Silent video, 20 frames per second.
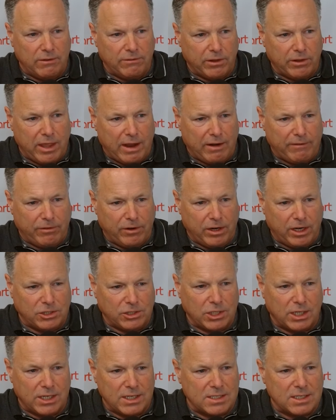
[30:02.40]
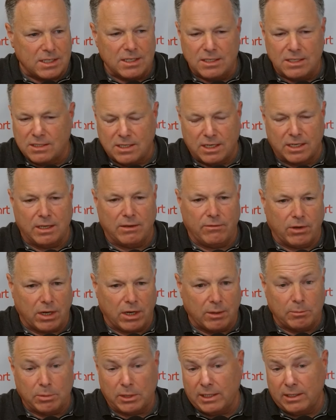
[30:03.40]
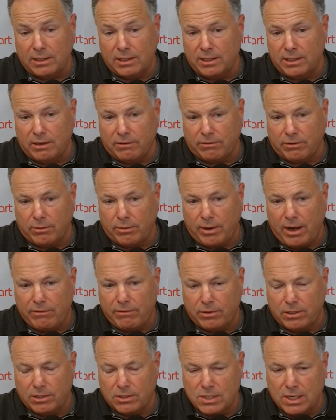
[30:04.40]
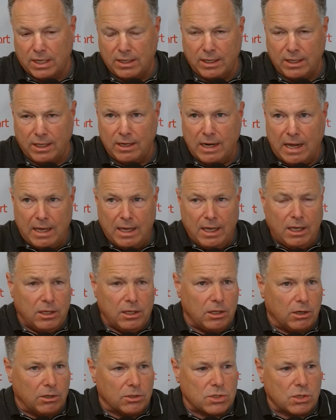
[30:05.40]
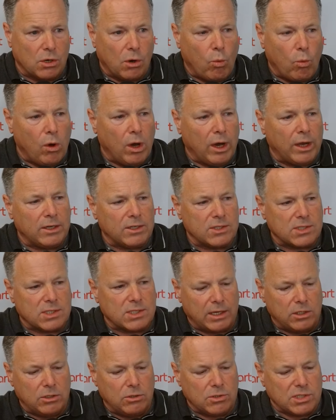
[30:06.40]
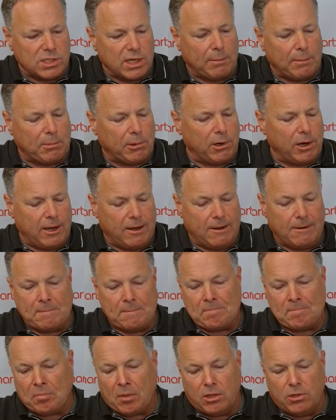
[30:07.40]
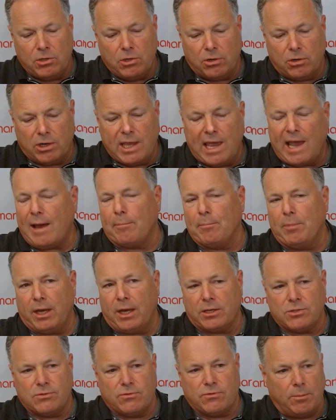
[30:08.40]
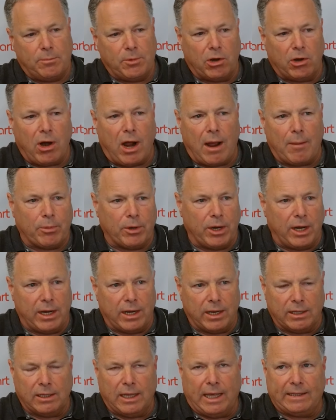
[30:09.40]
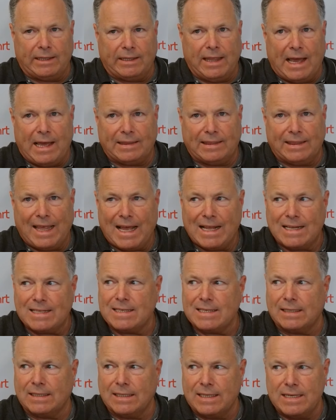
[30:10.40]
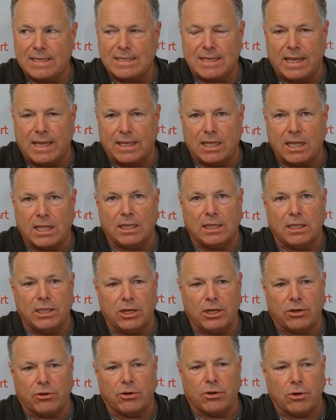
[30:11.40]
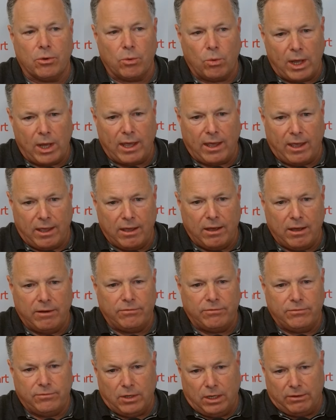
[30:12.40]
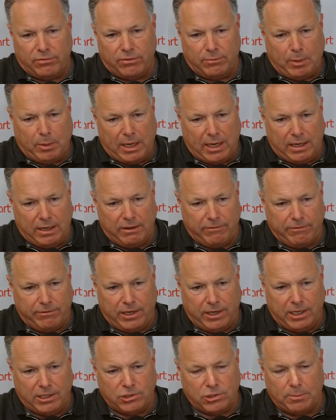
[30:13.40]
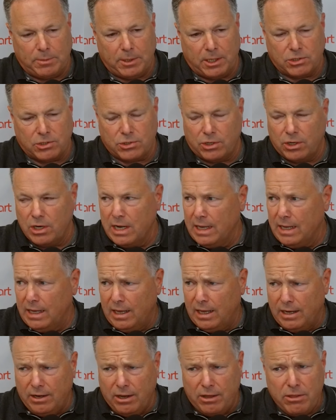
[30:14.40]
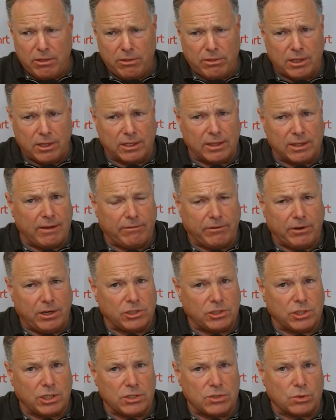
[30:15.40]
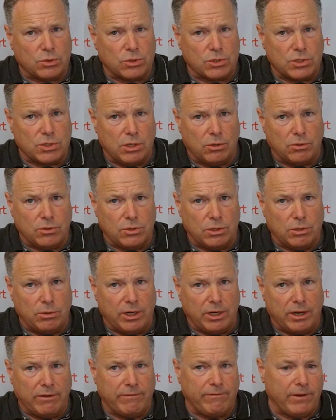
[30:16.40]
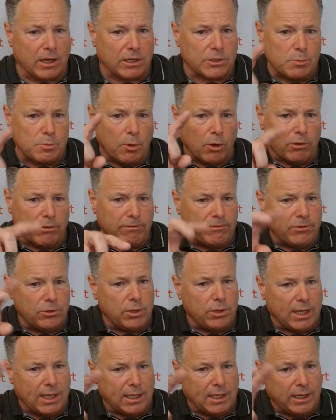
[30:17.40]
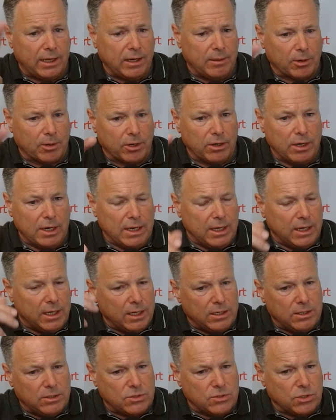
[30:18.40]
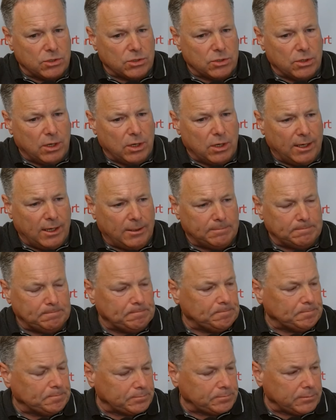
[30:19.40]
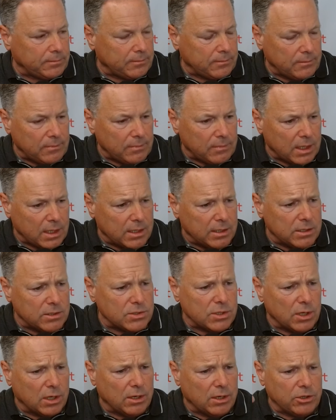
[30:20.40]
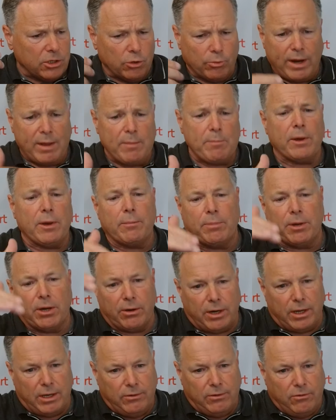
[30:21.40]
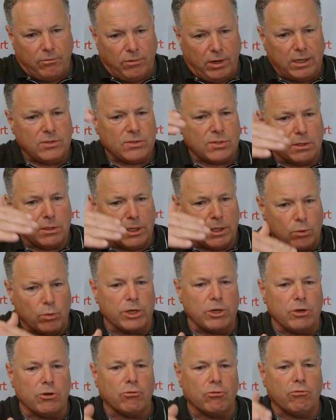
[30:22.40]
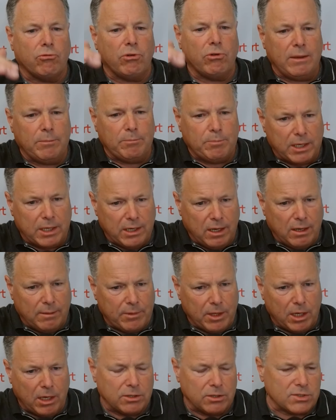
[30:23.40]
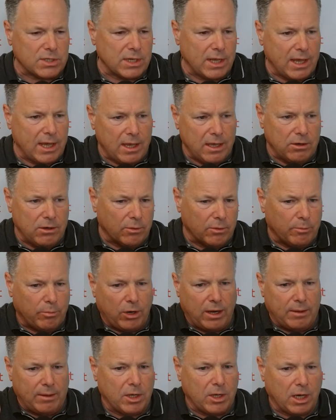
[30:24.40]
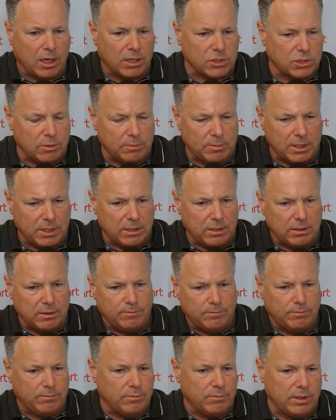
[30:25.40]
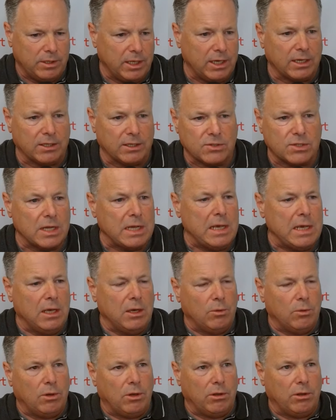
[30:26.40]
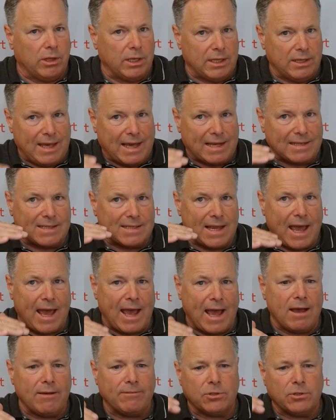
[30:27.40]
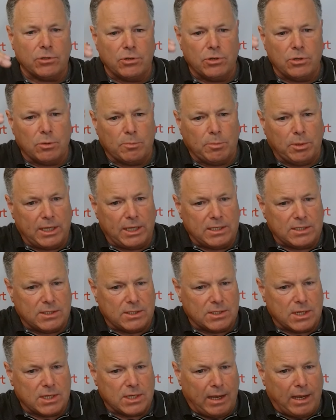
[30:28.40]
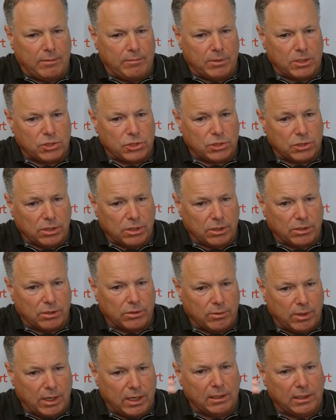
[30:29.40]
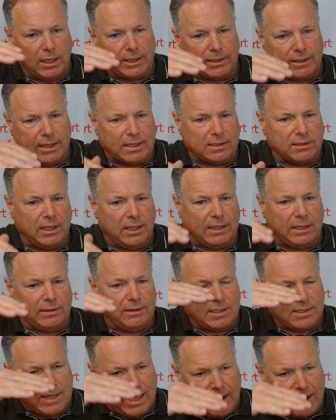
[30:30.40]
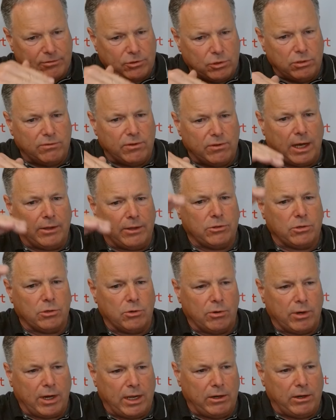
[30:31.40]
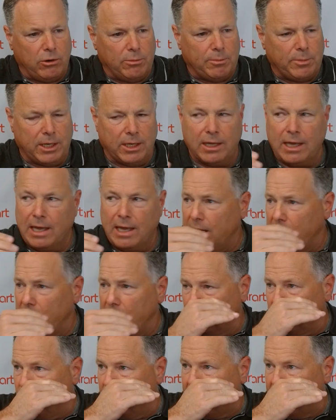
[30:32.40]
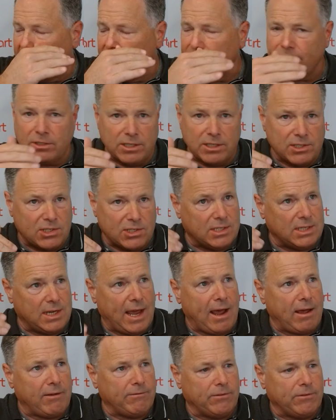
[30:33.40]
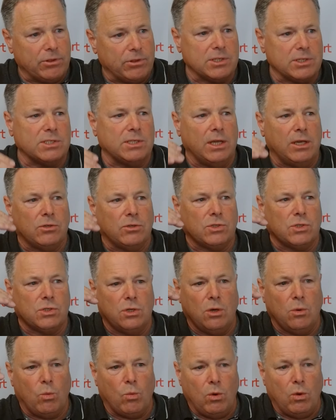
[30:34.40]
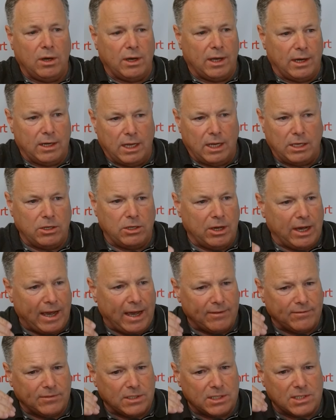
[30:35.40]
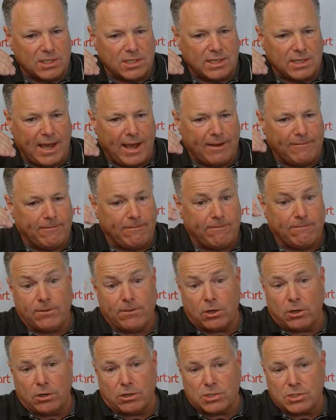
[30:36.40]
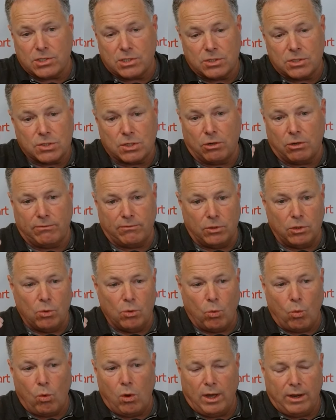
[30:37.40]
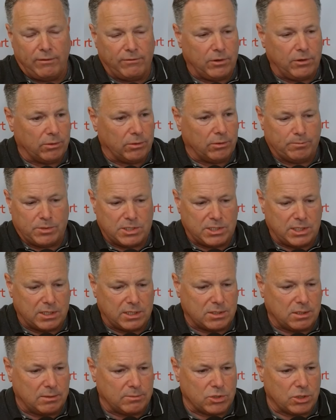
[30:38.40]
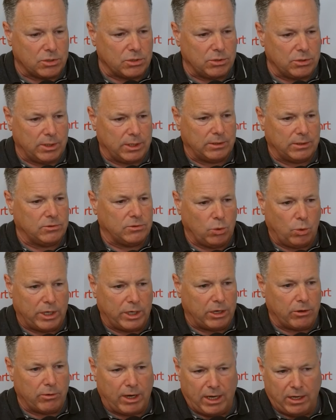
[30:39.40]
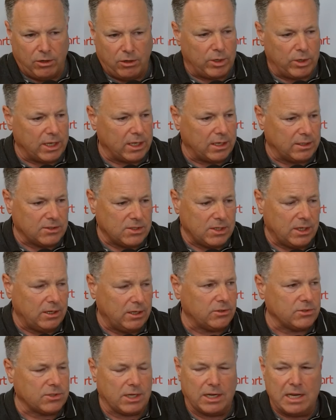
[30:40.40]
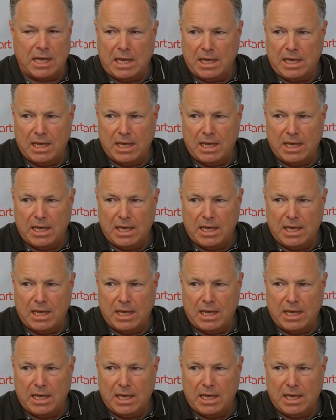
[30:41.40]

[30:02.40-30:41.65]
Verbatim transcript: for that franchisee to give a completely different reference. And then, you know, so one is that you separate your capex from your operating like that that's at least a clearer way of, of painting a financial picture another thing that franchisors don't do and it affects both food and labor is your um, is uh, your ramp up period, right? So like when you're ramping up, they all say, hey, your prime cost should be this. Well, that's after your place has gotten mature, right? Like that that that's after you've gone through grand opening. You have to staff for the sales you want and you have to staff mm -hmm. first. So if you want if your systems are doing 20 grand a week in sales and